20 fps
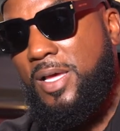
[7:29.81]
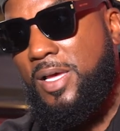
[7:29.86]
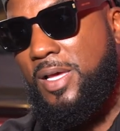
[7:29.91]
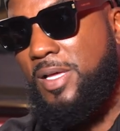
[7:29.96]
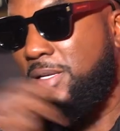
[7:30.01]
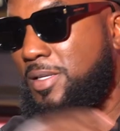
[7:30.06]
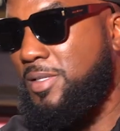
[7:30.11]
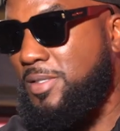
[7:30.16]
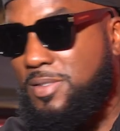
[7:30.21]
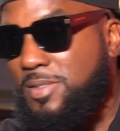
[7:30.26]

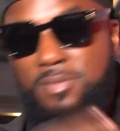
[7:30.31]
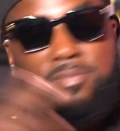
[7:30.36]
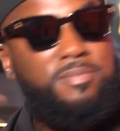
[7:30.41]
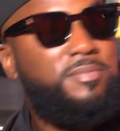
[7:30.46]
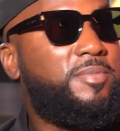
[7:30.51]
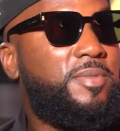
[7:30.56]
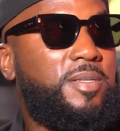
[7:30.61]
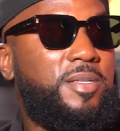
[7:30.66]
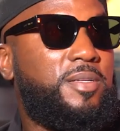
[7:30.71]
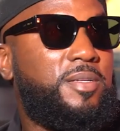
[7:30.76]
And this,
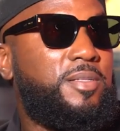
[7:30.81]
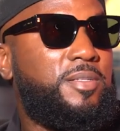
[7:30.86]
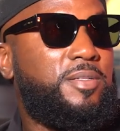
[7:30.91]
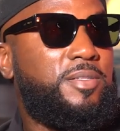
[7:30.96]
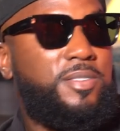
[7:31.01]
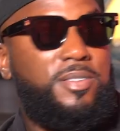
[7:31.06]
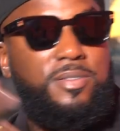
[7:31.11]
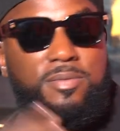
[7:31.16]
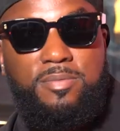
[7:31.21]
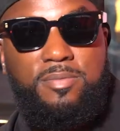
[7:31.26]
and
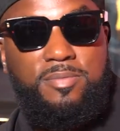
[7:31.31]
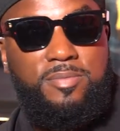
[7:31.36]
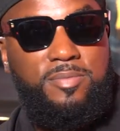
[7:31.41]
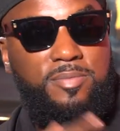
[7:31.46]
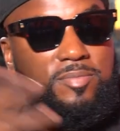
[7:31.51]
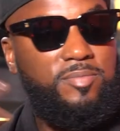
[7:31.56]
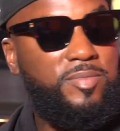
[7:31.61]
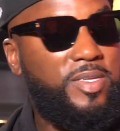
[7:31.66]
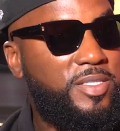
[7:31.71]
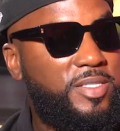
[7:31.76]
this
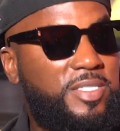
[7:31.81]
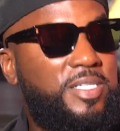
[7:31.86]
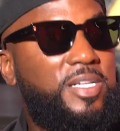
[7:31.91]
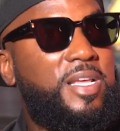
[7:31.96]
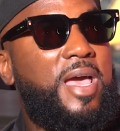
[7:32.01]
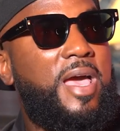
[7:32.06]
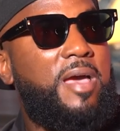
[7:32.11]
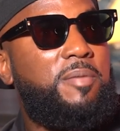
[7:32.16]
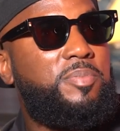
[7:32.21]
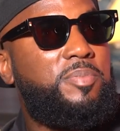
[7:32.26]

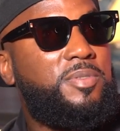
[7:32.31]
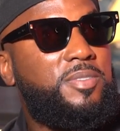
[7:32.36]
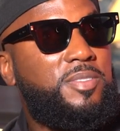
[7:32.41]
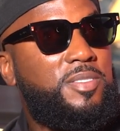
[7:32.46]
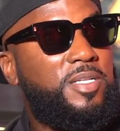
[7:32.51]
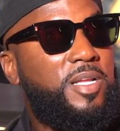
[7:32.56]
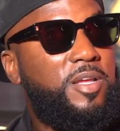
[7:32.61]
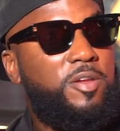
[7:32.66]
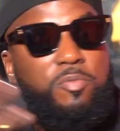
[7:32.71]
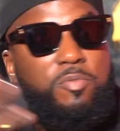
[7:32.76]
incident
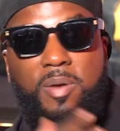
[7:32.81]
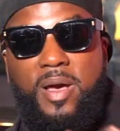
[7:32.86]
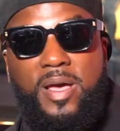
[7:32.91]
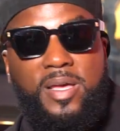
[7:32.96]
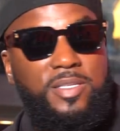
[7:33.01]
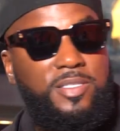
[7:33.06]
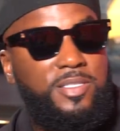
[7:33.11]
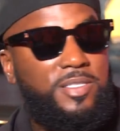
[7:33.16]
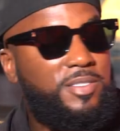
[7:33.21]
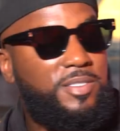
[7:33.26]
happens, and
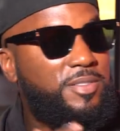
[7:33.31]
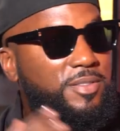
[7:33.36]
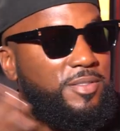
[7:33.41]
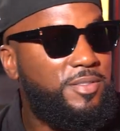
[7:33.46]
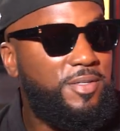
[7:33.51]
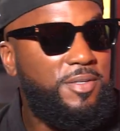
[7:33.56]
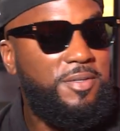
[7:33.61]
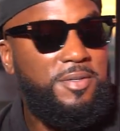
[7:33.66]
everybody just,